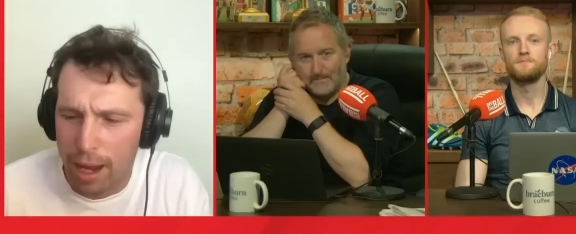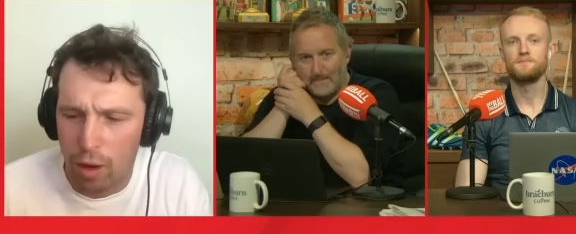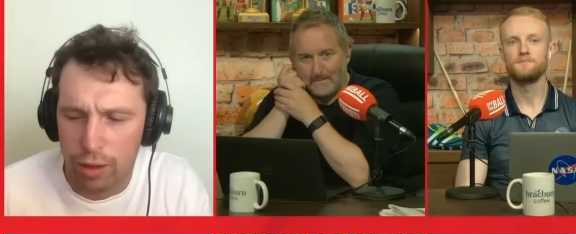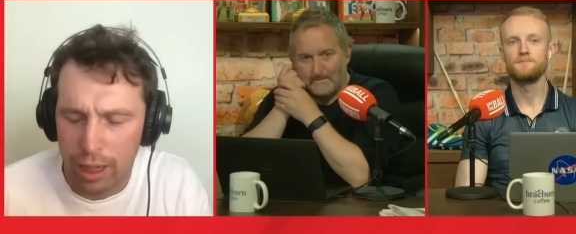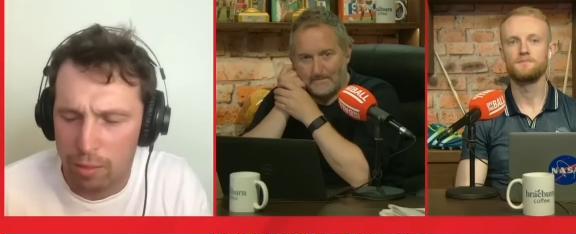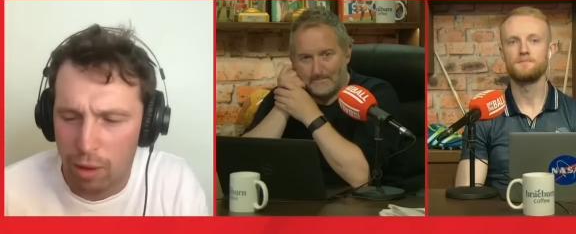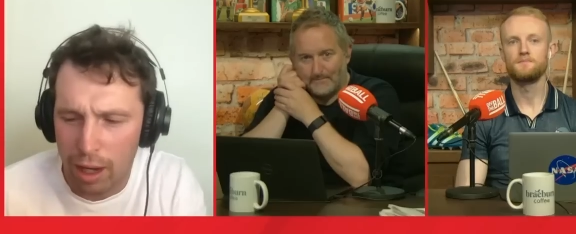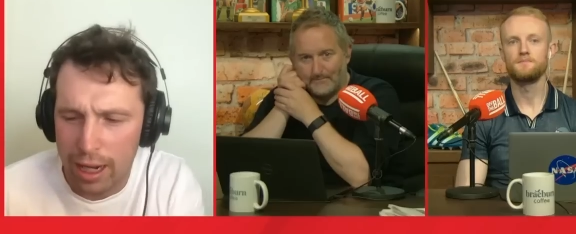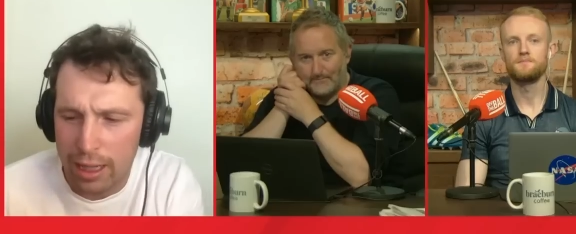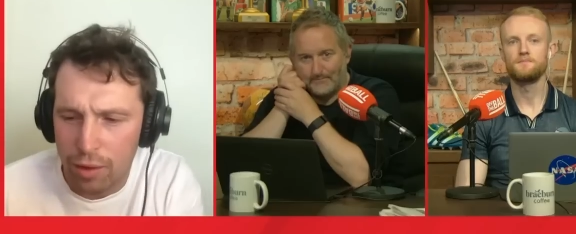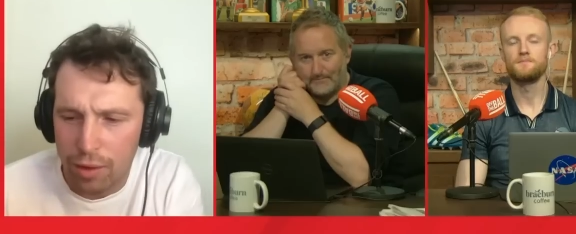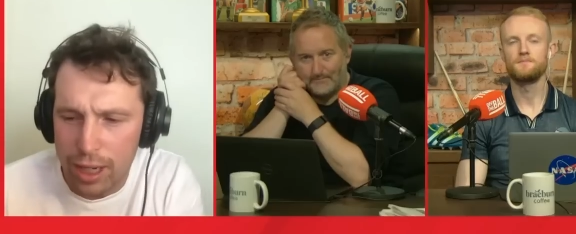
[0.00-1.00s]
Speaker 1: Mayo team,
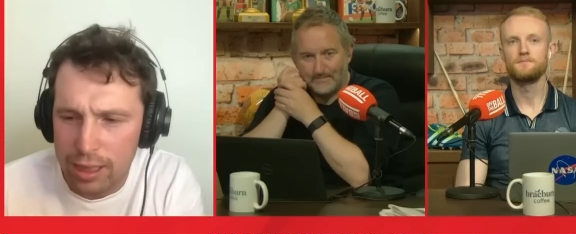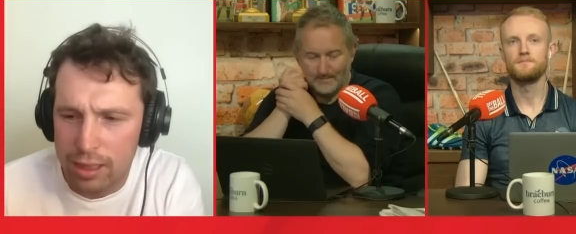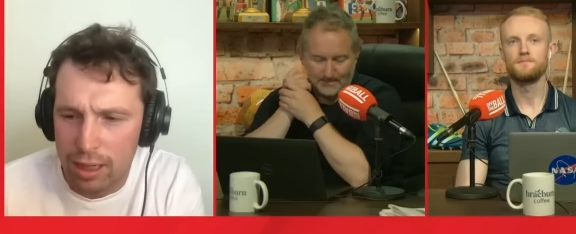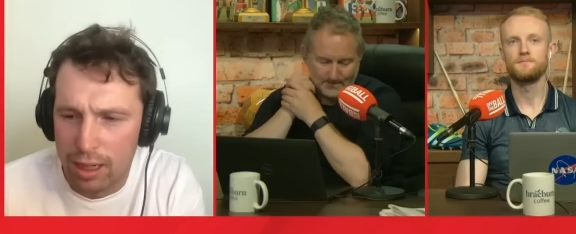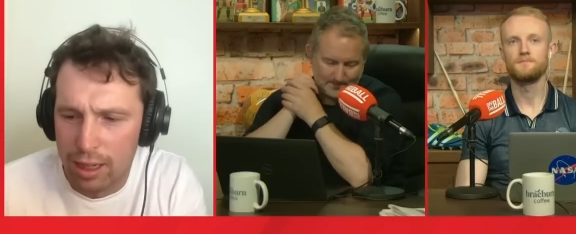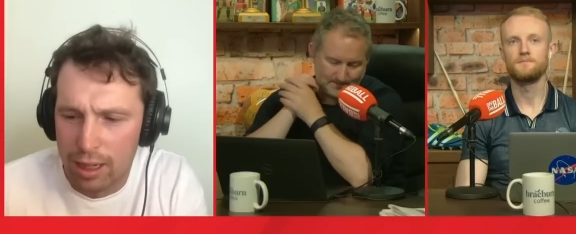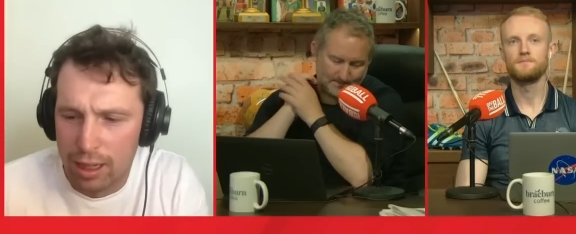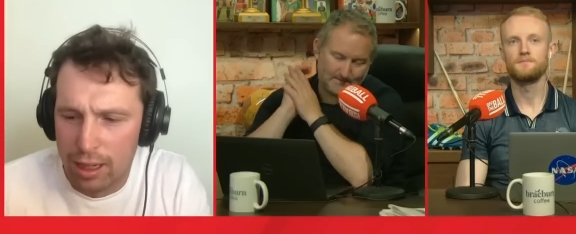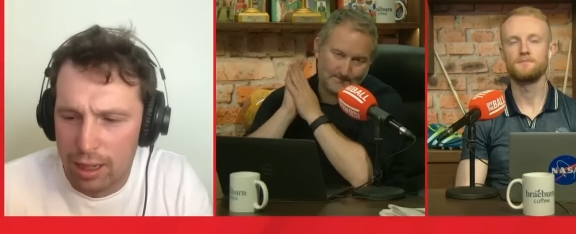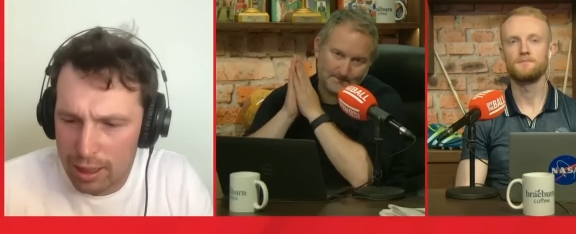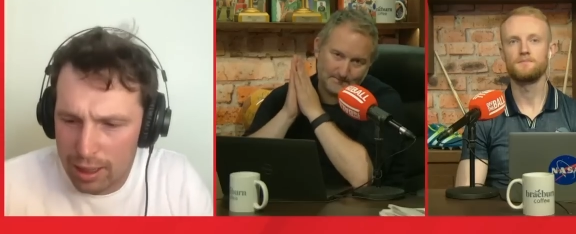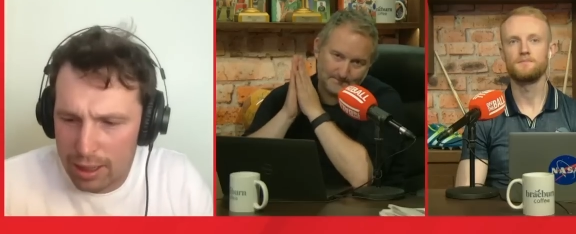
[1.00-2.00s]
right? There is
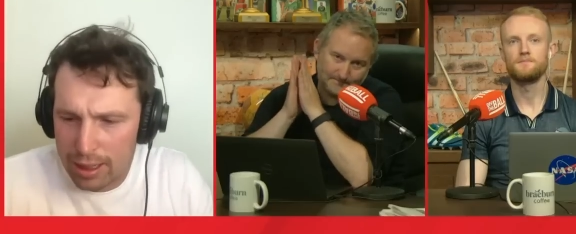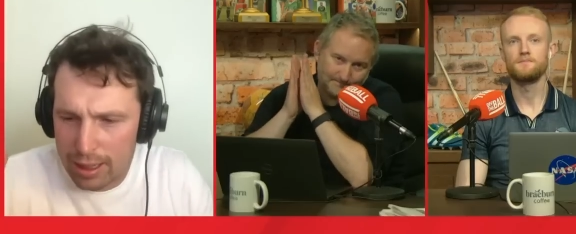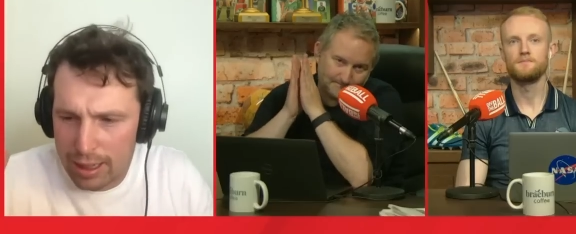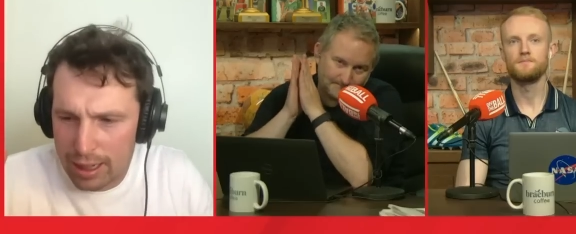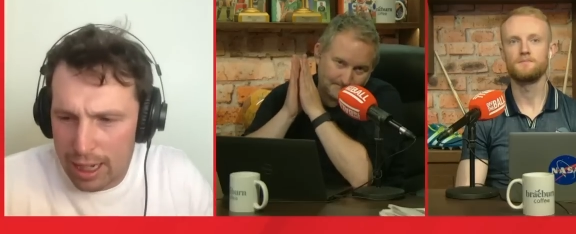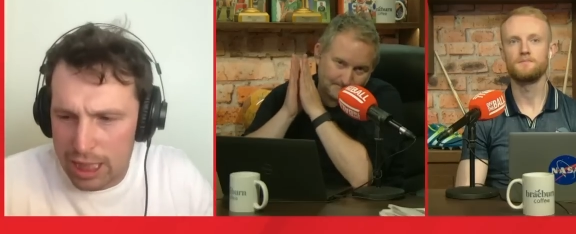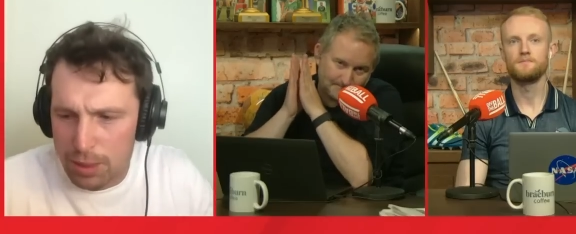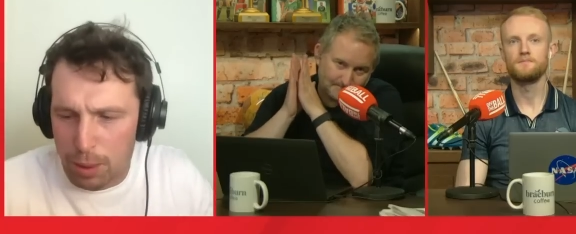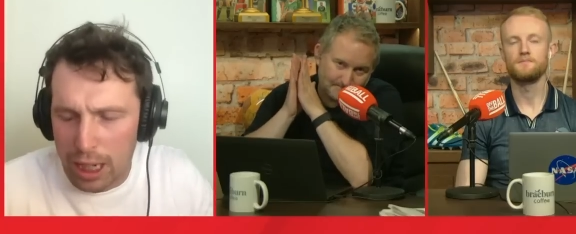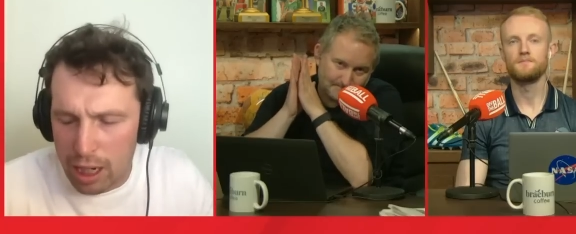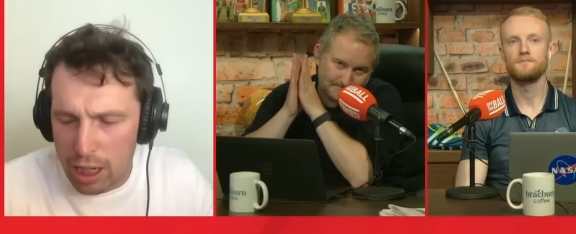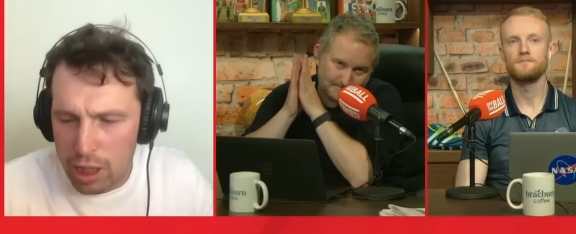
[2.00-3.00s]
a
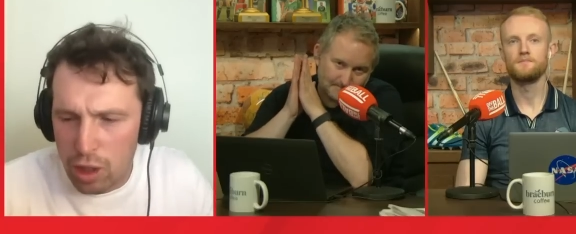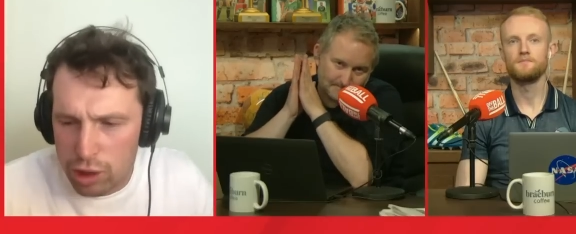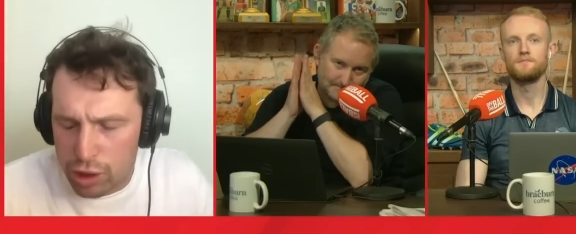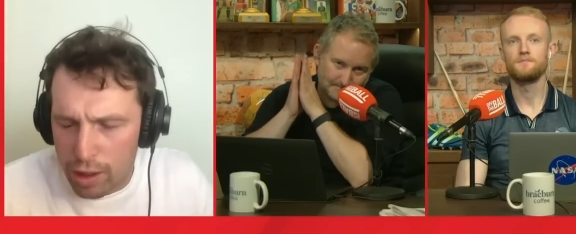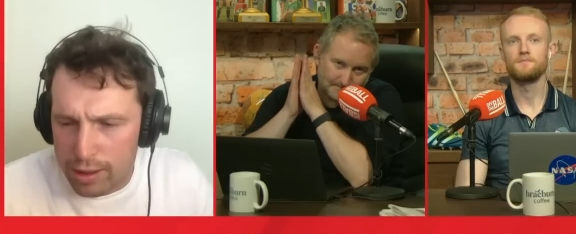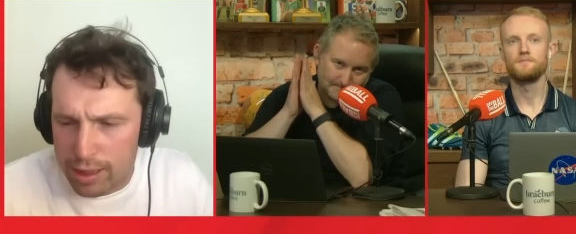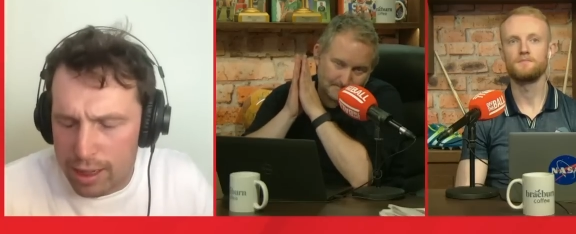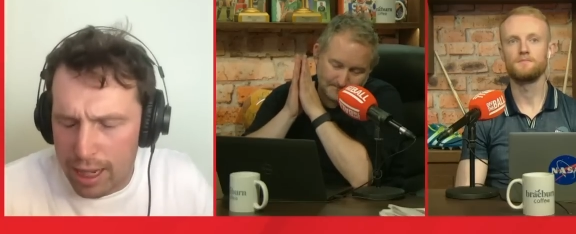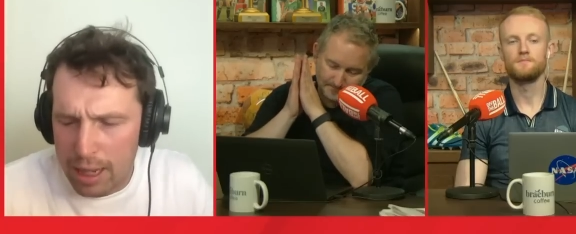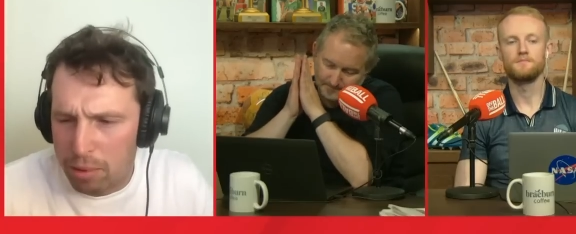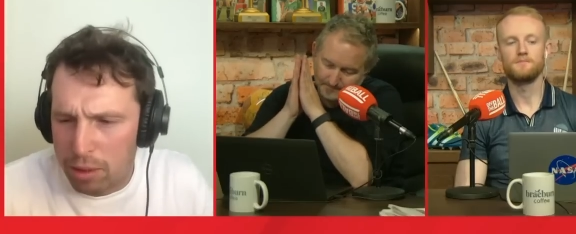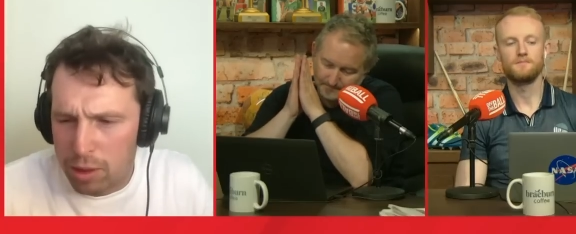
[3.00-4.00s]
sprinkling of youth throughout the team,